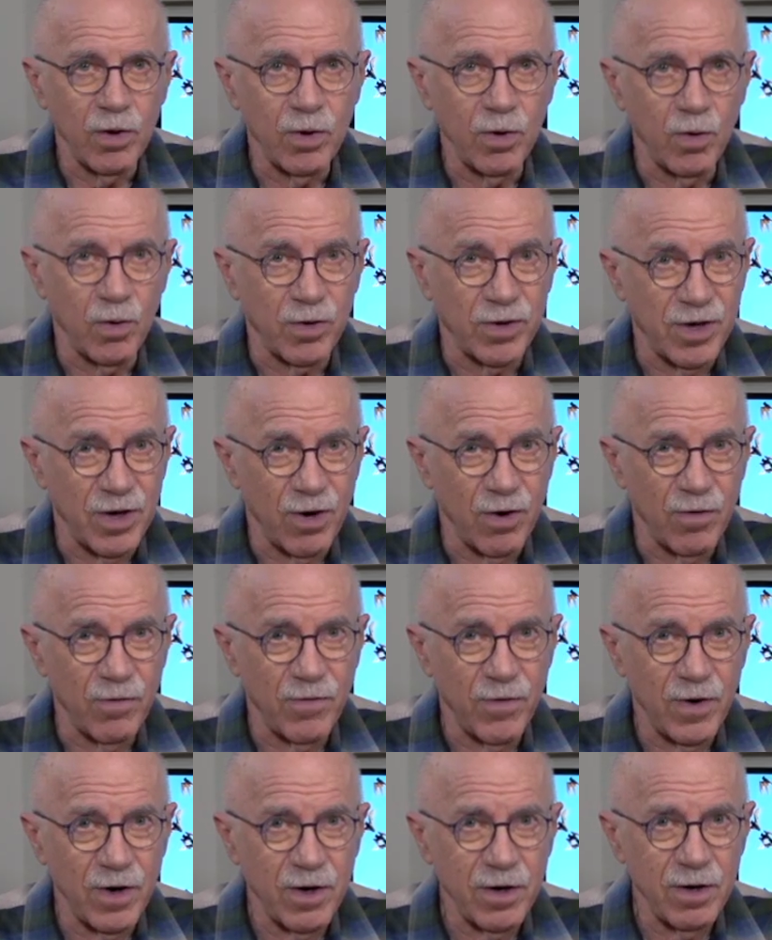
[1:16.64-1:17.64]
You were
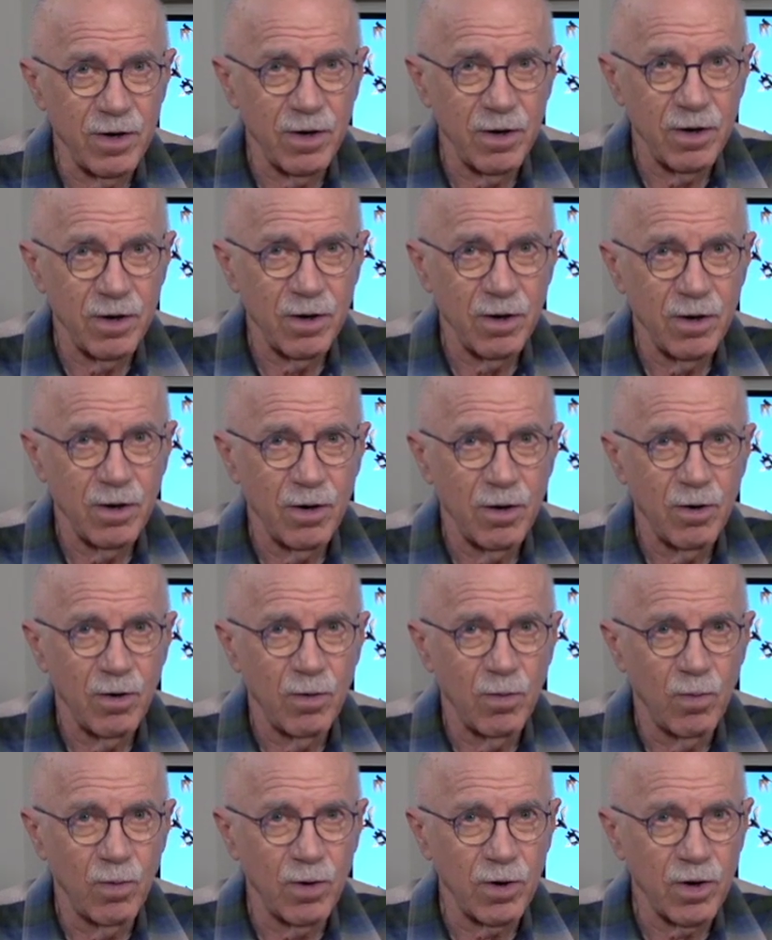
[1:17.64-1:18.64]
terrified?
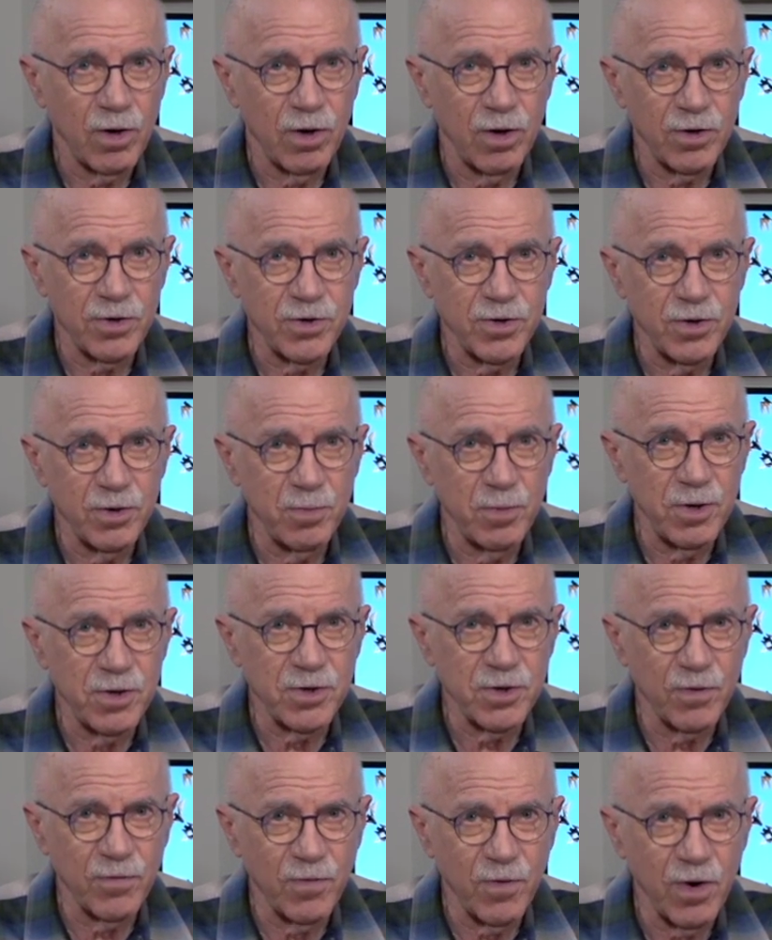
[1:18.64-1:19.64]
What caused you to be
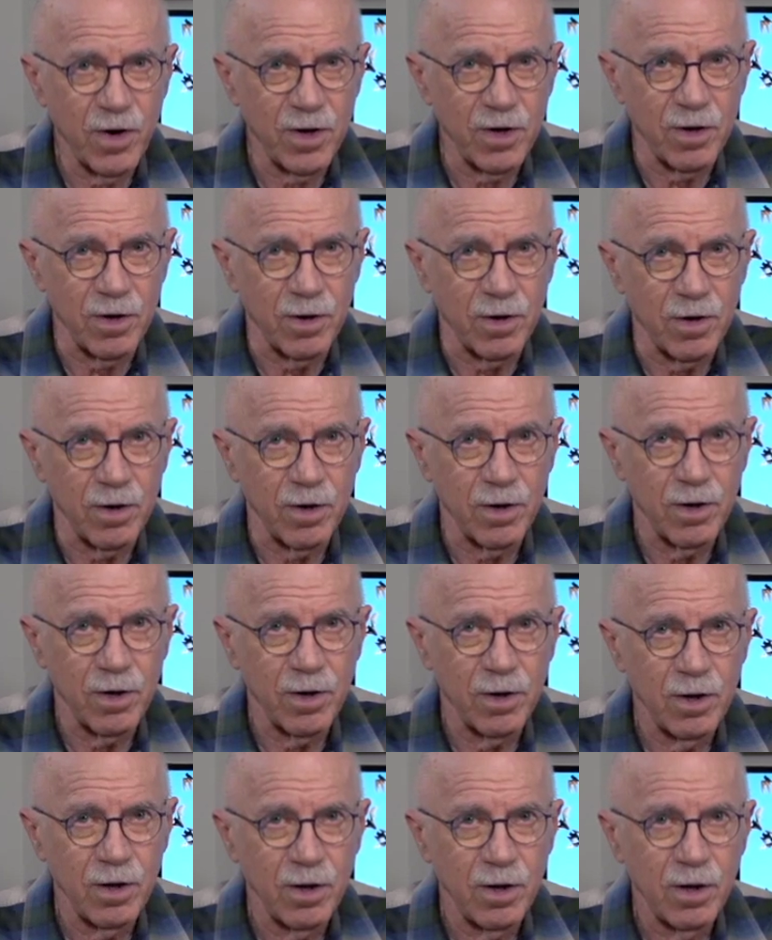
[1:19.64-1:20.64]
so frightened?
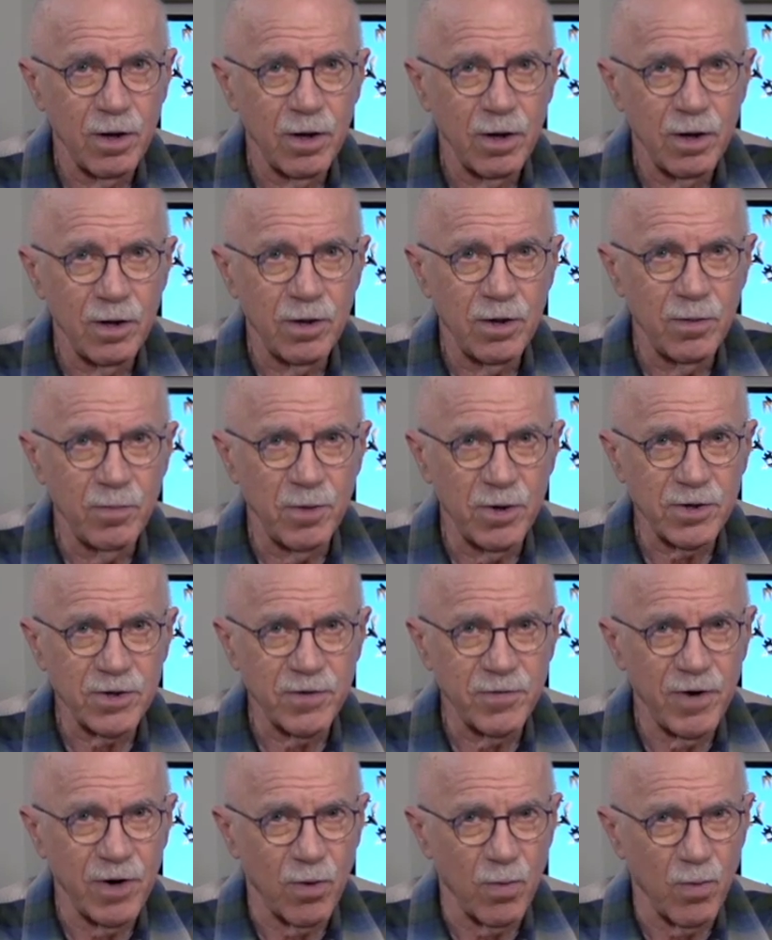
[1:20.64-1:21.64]
You must
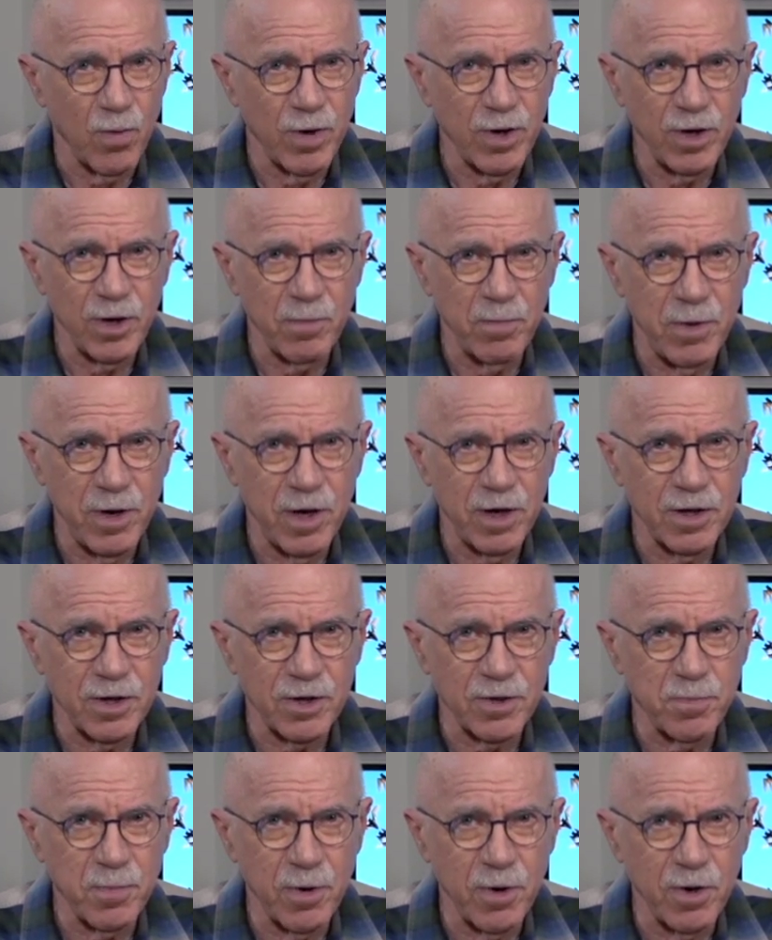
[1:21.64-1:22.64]
have had a really bad
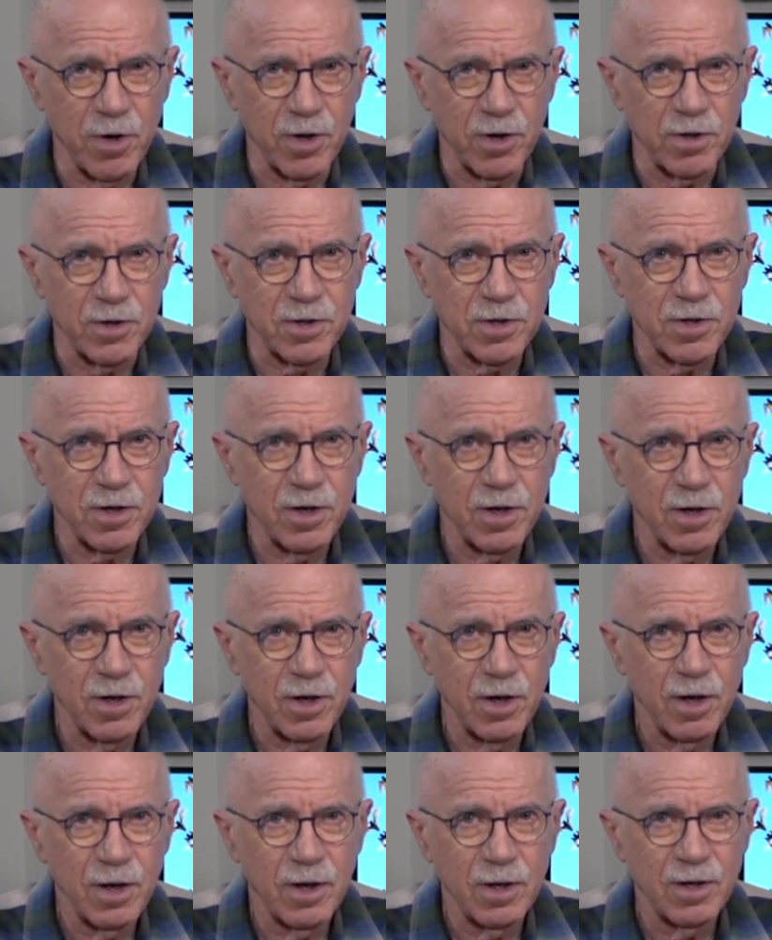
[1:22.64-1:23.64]
experience.
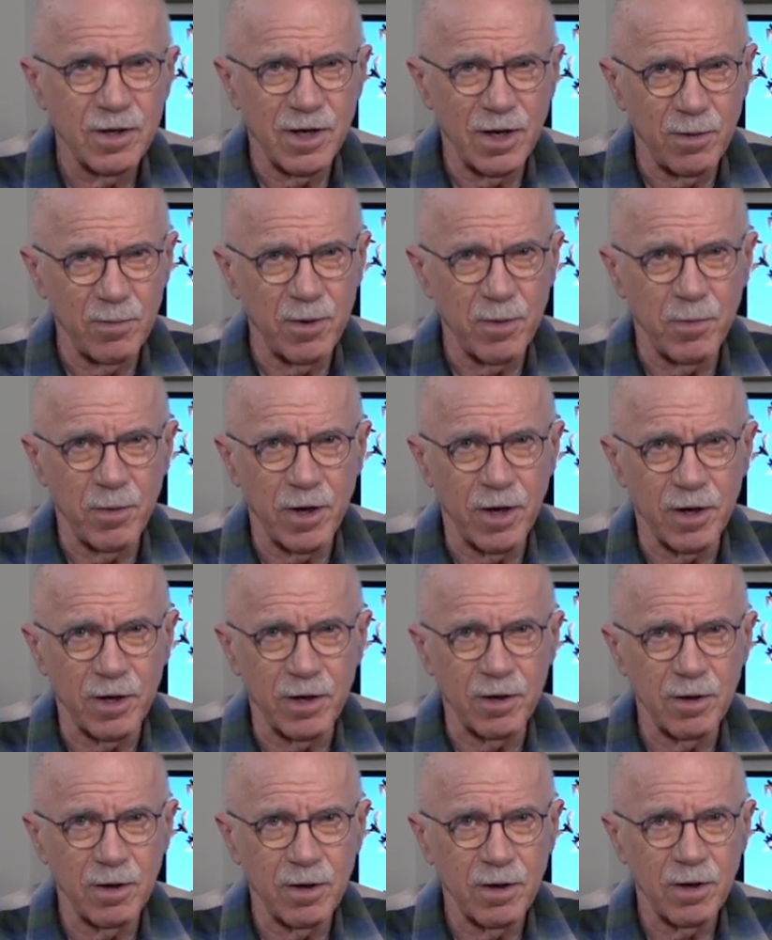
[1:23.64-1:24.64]
Tell me about it.